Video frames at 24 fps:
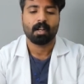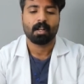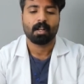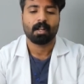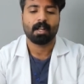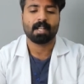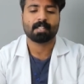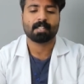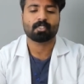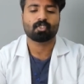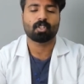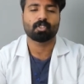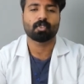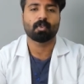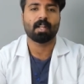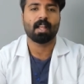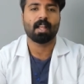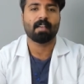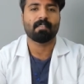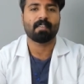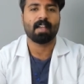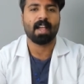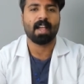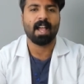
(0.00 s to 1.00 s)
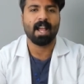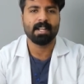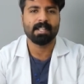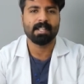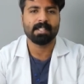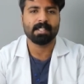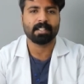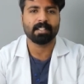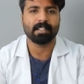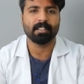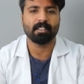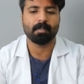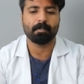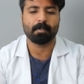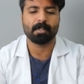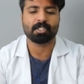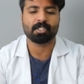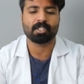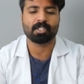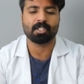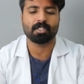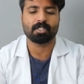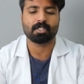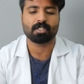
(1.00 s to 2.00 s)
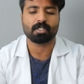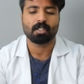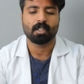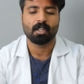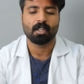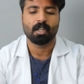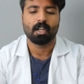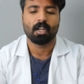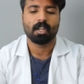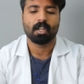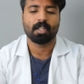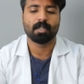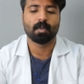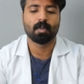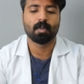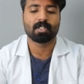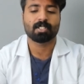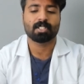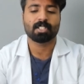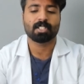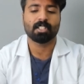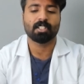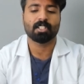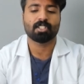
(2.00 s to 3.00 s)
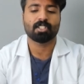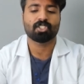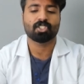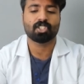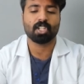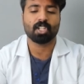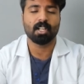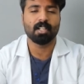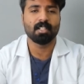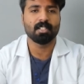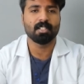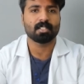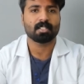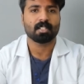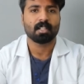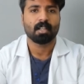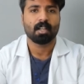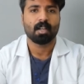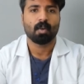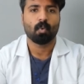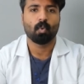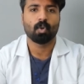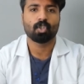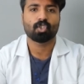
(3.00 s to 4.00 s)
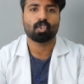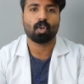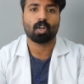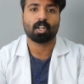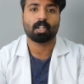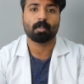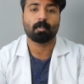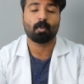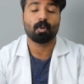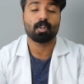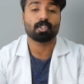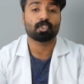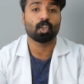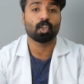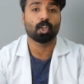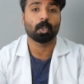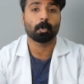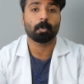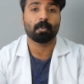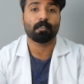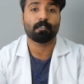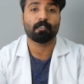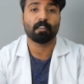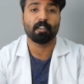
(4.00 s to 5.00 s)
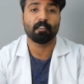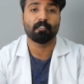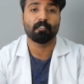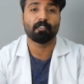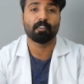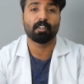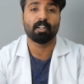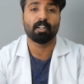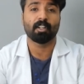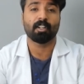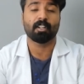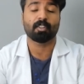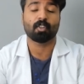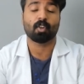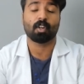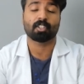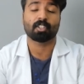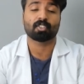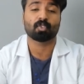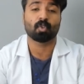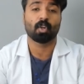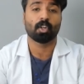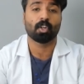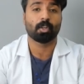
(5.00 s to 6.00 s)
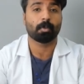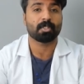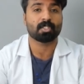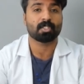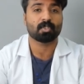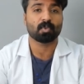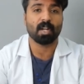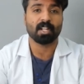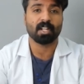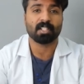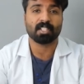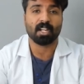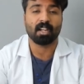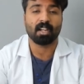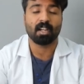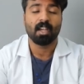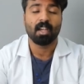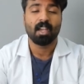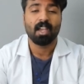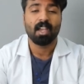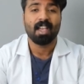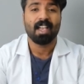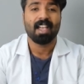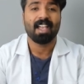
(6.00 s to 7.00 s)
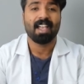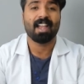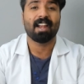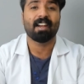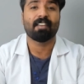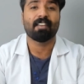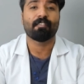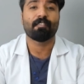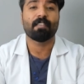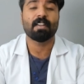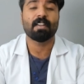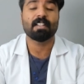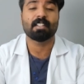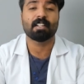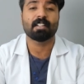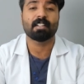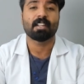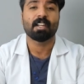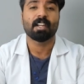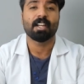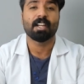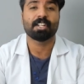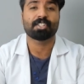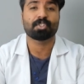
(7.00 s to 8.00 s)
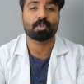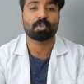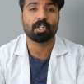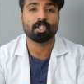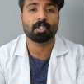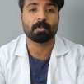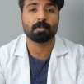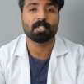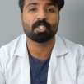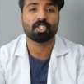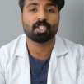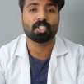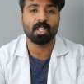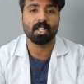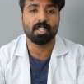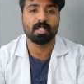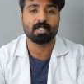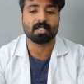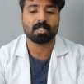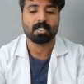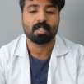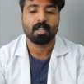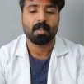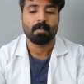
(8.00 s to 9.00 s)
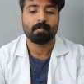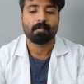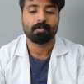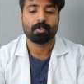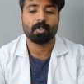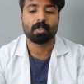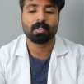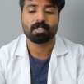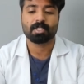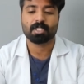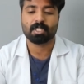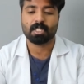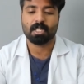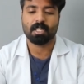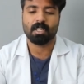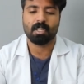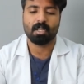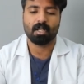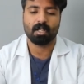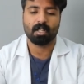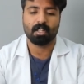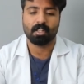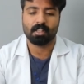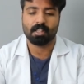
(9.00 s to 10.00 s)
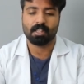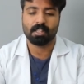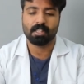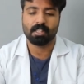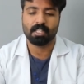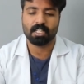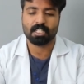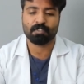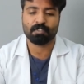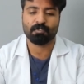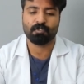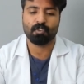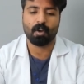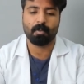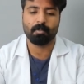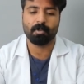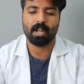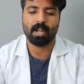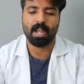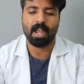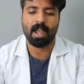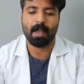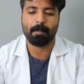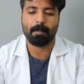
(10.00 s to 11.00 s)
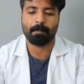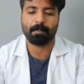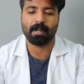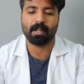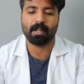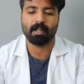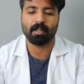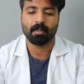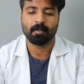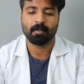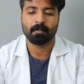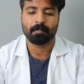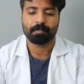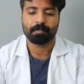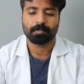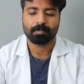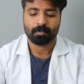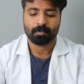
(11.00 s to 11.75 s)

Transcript: Next on, you will have headache in the patient. You will see the chills. We talked about it's going to be fever, it's going to be sweating, and with it, it's going to be chills. You'll see this phenomena happening.